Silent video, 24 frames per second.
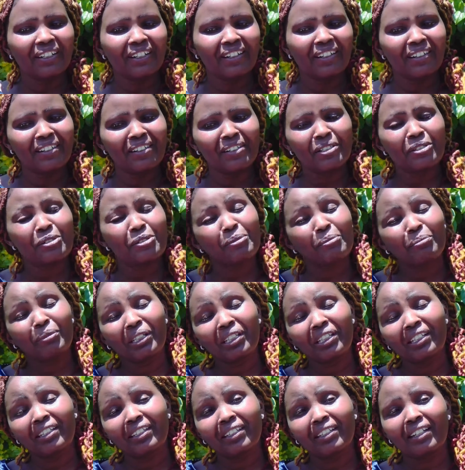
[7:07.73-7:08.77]
Uh, to
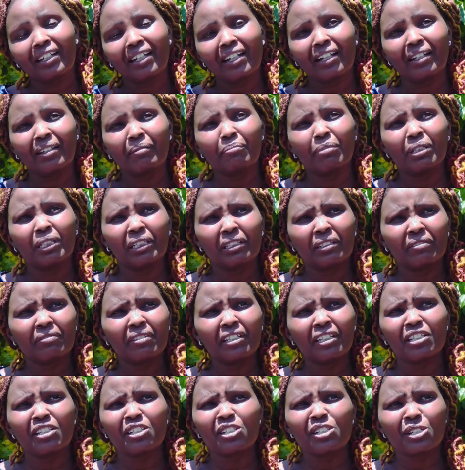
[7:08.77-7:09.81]
me, I believe
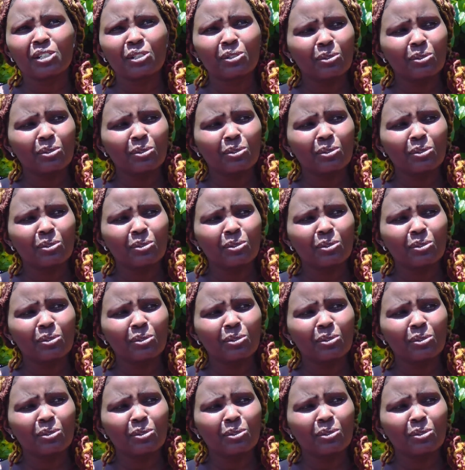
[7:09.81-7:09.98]
that